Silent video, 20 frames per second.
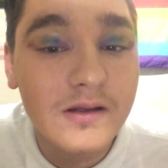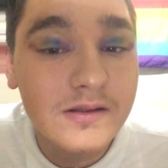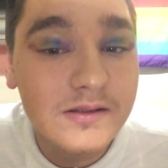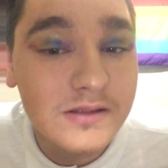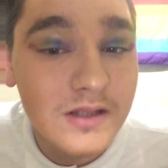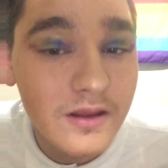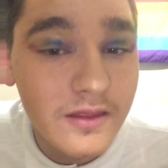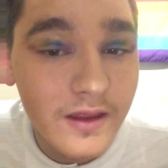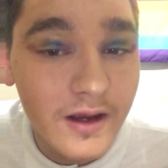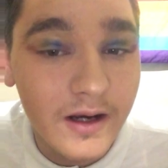
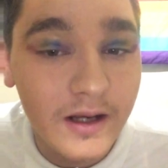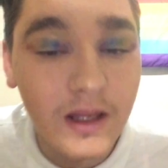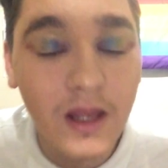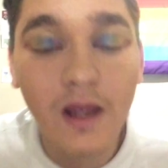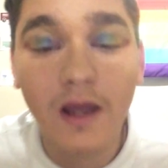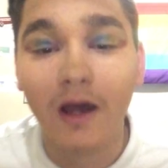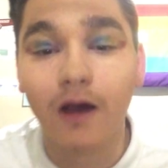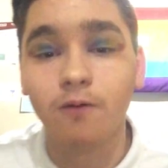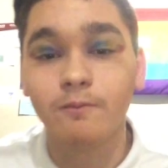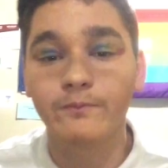So there
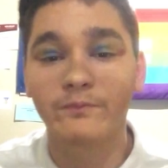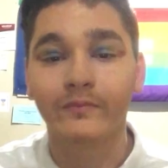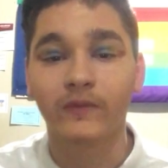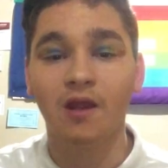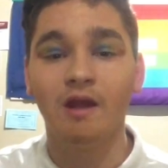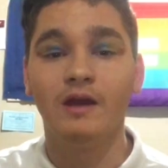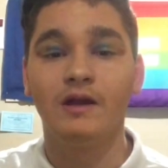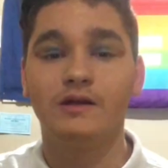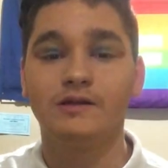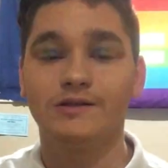you go.
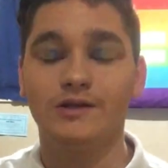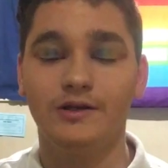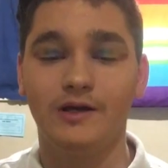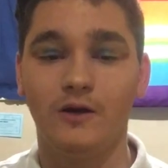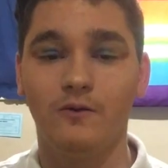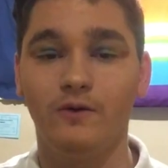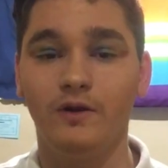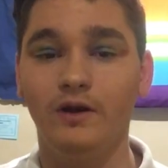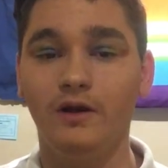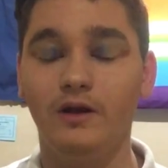So
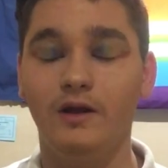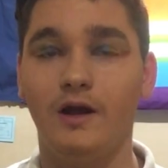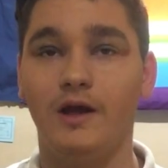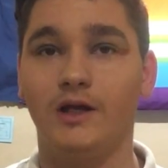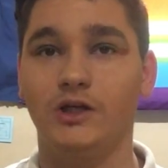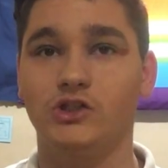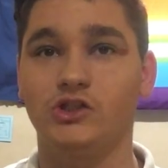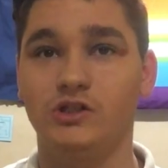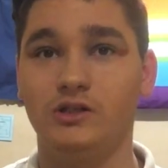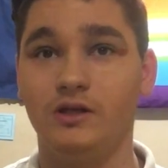now we're gonna
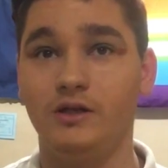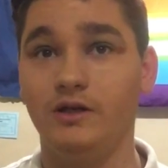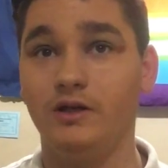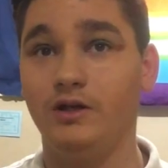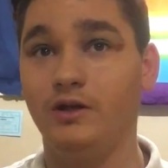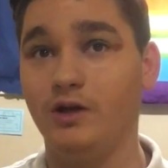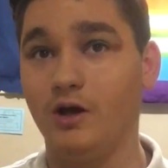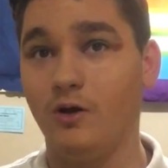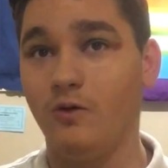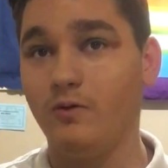actually
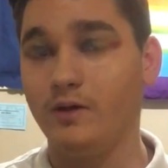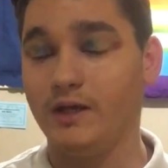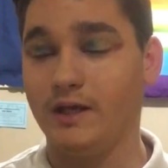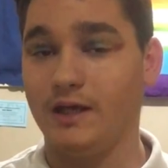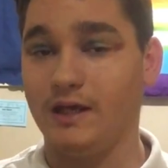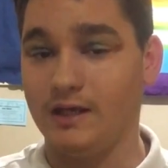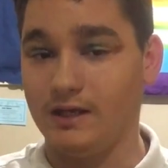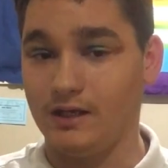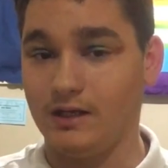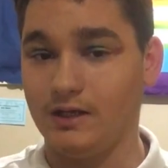go
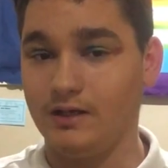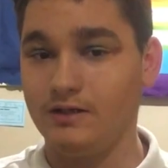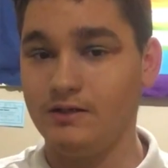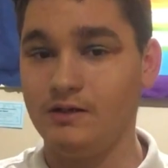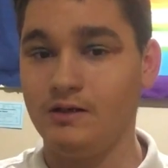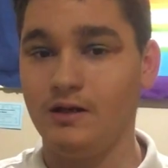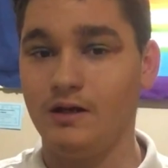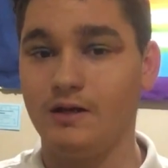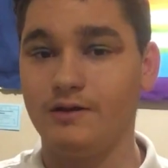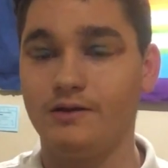
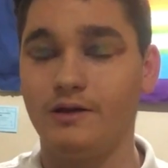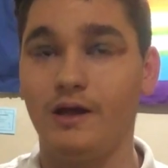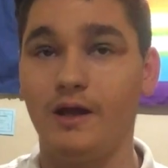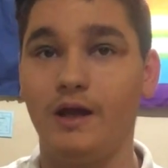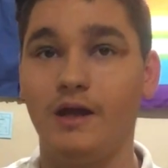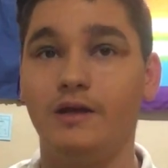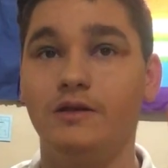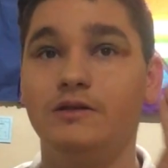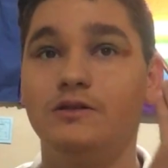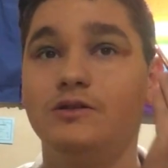in
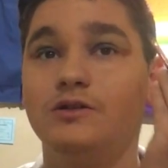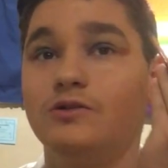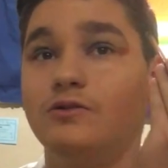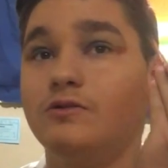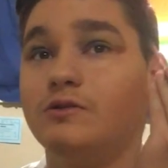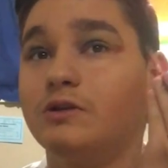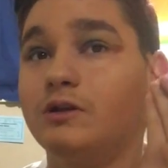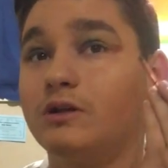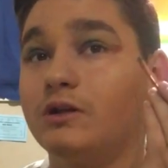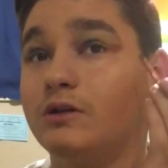and
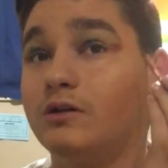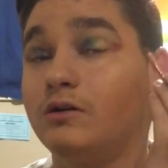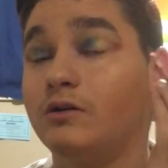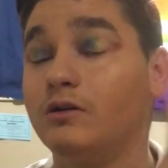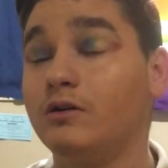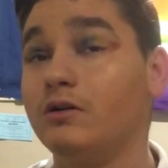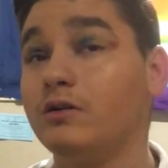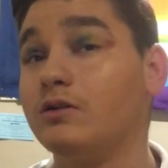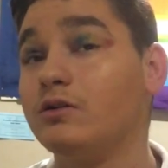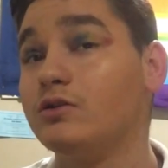do the
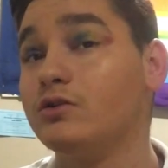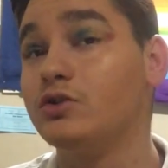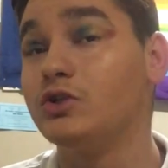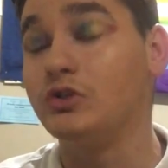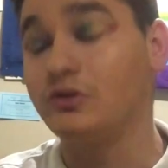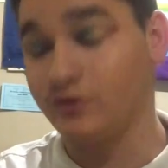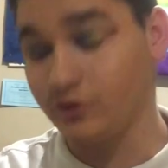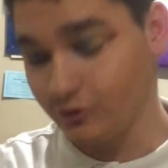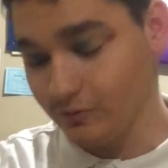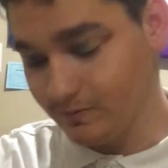little
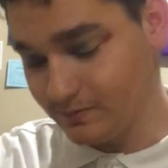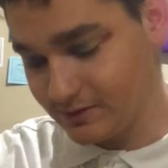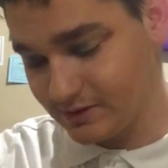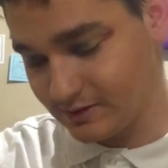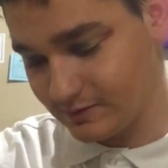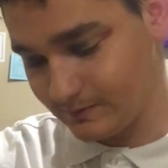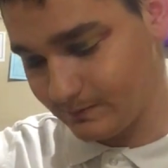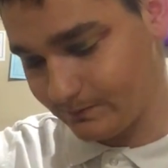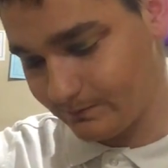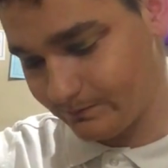
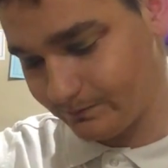droops.